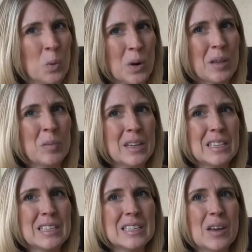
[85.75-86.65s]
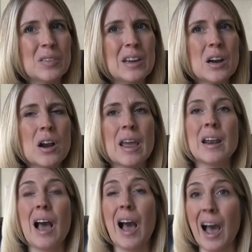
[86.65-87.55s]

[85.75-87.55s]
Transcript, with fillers: boarding places out there and